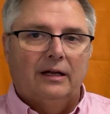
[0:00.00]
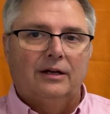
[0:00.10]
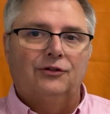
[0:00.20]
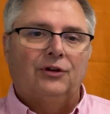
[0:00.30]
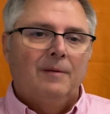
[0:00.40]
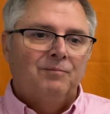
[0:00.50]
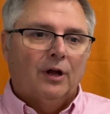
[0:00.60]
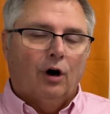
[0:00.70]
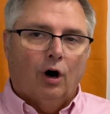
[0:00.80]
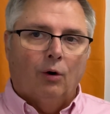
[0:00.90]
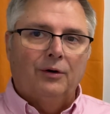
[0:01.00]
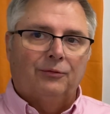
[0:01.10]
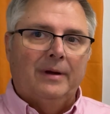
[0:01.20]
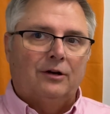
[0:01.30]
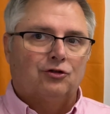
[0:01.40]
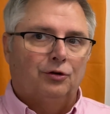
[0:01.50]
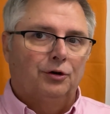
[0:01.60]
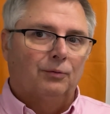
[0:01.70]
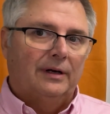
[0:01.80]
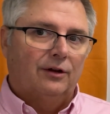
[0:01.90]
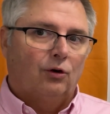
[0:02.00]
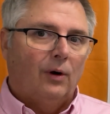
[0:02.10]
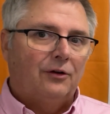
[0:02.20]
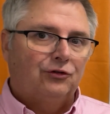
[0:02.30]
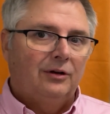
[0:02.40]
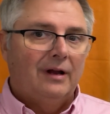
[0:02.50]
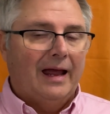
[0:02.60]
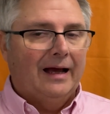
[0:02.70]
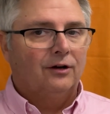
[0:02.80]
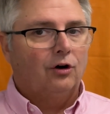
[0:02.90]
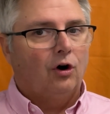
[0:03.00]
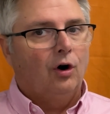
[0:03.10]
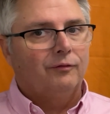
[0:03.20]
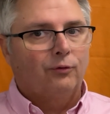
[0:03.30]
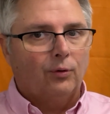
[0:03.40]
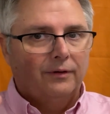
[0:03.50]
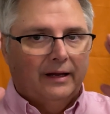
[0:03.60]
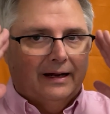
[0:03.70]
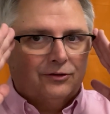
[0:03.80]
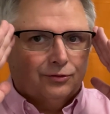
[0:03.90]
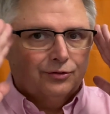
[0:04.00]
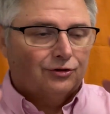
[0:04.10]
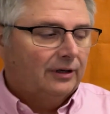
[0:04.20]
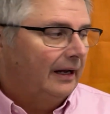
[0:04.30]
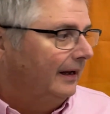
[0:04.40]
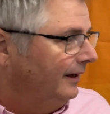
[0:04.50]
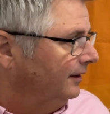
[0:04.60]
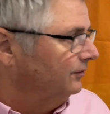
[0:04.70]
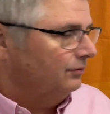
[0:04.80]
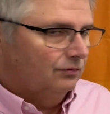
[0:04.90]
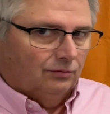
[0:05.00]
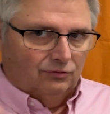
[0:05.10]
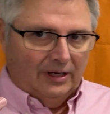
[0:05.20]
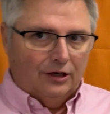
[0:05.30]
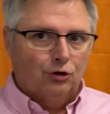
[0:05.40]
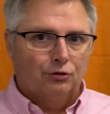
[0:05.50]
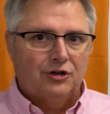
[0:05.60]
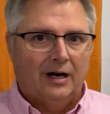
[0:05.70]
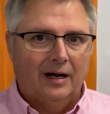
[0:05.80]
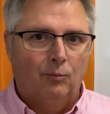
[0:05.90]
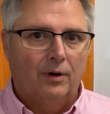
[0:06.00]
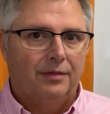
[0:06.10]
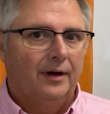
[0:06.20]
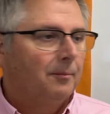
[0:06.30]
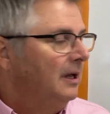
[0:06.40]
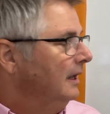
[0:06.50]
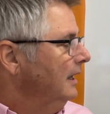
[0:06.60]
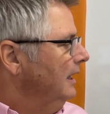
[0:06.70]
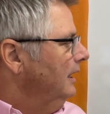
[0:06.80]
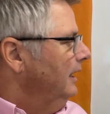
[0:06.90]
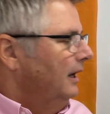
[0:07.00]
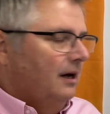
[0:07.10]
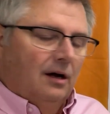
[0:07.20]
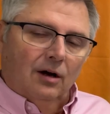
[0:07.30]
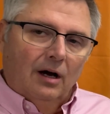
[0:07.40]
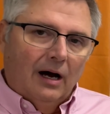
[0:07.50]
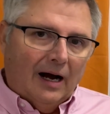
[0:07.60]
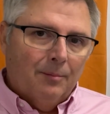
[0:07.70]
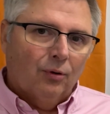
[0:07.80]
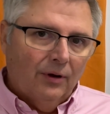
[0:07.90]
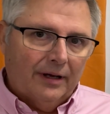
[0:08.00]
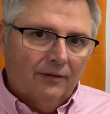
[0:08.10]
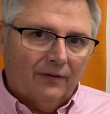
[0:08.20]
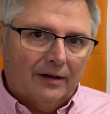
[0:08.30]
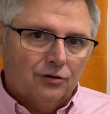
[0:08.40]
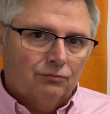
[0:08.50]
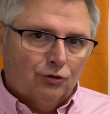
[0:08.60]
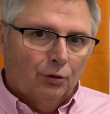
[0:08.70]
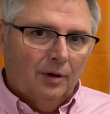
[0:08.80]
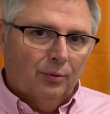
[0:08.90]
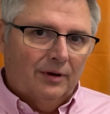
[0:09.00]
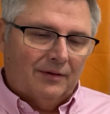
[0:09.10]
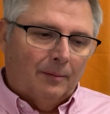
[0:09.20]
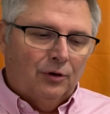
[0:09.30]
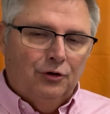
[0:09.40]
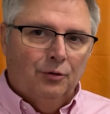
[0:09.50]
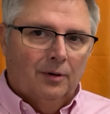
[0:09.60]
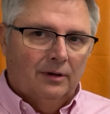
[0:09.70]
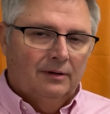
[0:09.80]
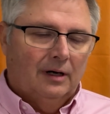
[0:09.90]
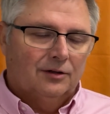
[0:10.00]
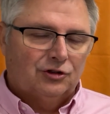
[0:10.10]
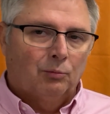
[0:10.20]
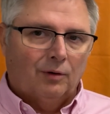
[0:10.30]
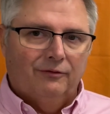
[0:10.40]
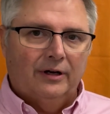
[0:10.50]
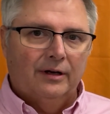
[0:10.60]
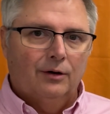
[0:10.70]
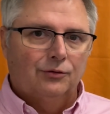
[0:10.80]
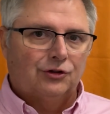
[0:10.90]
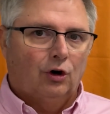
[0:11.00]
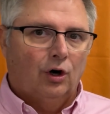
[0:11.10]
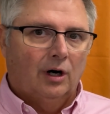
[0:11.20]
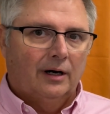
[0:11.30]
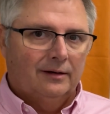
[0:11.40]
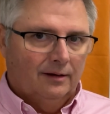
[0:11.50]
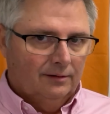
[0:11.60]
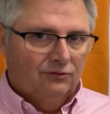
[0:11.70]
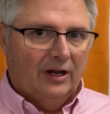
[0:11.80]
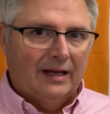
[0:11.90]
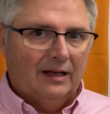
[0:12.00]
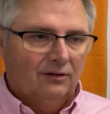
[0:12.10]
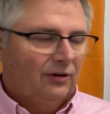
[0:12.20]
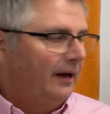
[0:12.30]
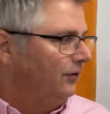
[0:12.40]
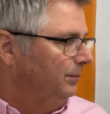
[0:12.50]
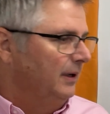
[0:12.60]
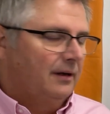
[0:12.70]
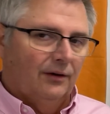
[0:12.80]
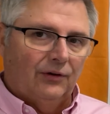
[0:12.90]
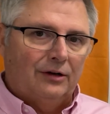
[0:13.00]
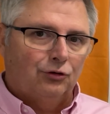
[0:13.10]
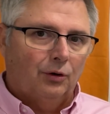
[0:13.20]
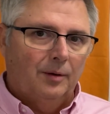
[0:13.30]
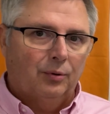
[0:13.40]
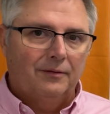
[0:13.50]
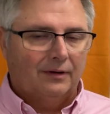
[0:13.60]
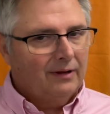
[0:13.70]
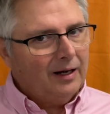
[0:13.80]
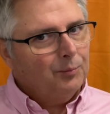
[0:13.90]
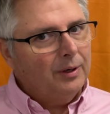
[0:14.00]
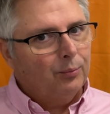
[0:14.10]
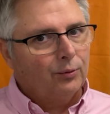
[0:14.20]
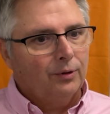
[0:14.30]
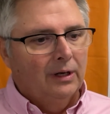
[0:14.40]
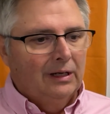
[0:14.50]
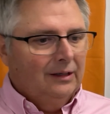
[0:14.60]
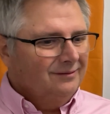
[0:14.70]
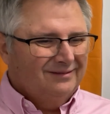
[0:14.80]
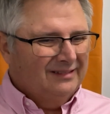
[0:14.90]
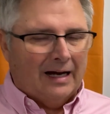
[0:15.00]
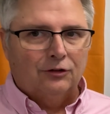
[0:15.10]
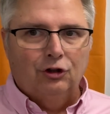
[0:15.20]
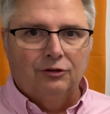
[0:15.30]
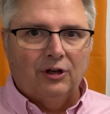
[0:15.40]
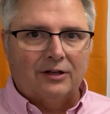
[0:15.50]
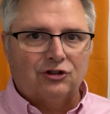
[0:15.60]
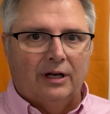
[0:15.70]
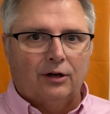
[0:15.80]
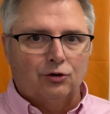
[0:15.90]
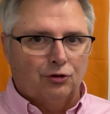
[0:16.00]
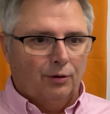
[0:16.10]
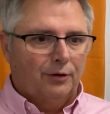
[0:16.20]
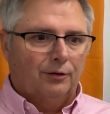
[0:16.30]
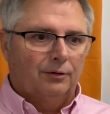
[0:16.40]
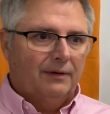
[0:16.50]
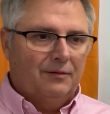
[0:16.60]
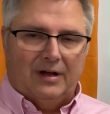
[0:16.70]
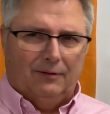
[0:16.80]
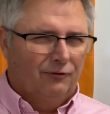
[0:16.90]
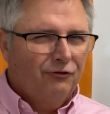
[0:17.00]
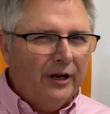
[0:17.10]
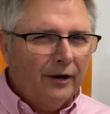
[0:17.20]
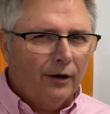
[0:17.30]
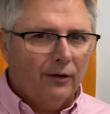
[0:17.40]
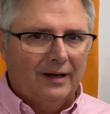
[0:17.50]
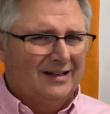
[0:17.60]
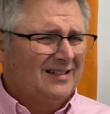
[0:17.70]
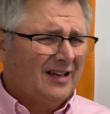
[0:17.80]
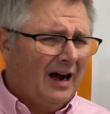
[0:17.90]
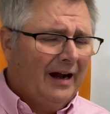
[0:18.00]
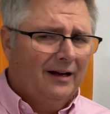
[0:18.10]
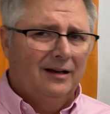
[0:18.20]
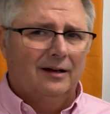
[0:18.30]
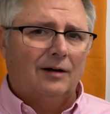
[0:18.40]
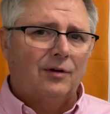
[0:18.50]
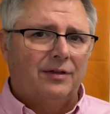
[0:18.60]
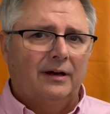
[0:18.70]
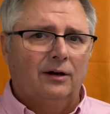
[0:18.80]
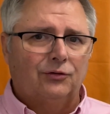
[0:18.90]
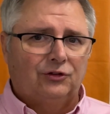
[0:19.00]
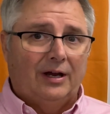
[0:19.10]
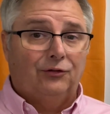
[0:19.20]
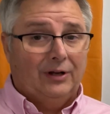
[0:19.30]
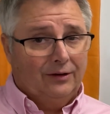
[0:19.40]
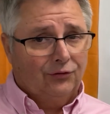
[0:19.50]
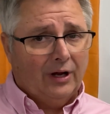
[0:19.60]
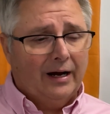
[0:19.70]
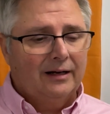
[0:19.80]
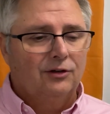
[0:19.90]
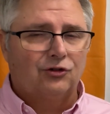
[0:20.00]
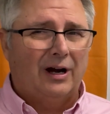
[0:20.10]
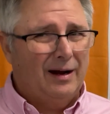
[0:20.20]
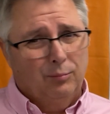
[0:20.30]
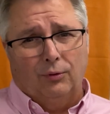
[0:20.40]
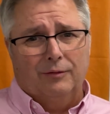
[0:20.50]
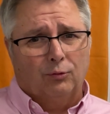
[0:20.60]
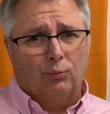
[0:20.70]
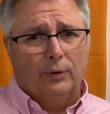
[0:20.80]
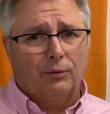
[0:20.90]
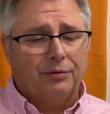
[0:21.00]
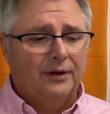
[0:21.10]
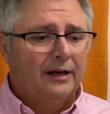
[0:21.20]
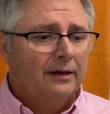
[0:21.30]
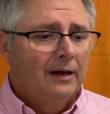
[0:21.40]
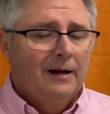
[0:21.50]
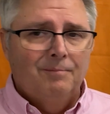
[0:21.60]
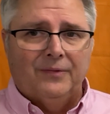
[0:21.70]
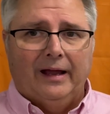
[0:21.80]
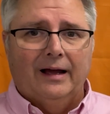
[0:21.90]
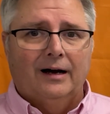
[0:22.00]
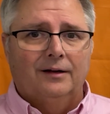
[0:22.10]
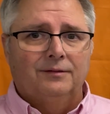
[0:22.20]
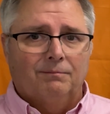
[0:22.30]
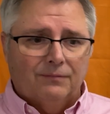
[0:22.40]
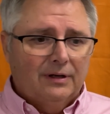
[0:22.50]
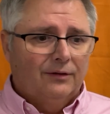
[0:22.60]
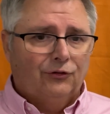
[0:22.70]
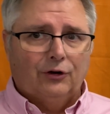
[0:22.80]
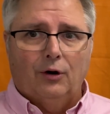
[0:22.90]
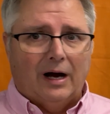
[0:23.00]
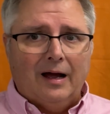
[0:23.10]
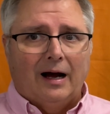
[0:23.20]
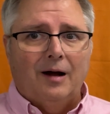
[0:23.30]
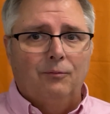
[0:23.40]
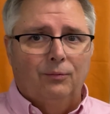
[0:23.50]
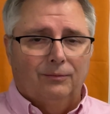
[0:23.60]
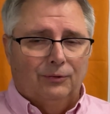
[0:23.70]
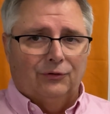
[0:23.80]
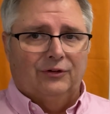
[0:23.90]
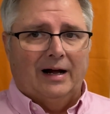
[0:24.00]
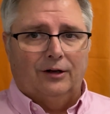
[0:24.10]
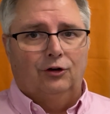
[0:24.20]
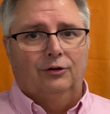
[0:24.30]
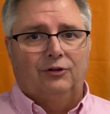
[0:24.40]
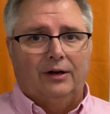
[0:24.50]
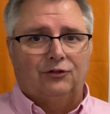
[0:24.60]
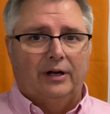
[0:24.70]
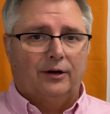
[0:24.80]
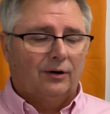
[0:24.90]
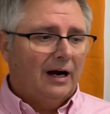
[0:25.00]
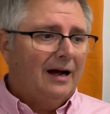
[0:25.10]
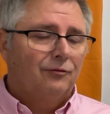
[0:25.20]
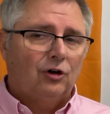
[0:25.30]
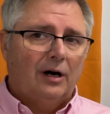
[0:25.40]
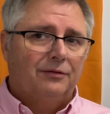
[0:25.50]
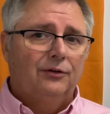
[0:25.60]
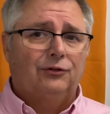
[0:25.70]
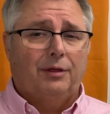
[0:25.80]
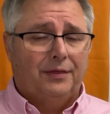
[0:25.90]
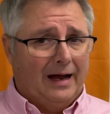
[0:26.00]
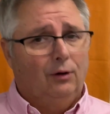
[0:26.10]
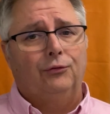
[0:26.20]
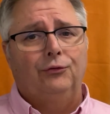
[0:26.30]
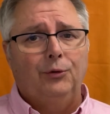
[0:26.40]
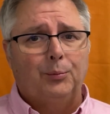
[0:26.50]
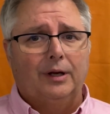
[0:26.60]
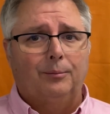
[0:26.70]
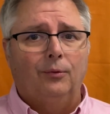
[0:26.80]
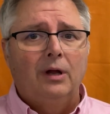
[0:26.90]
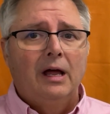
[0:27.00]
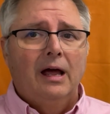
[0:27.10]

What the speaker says: is always make sure you read the question and all four of the answers and take your time with them. I truly believe, and I'm going to do some more videos on taking tests because I truly believe a lot of people are not good test takers, or they've got fear and anxiety and everything else. Test anxiety is, I believe, a real thing. And so I was not a good test taker. I have taught this to thousands of people,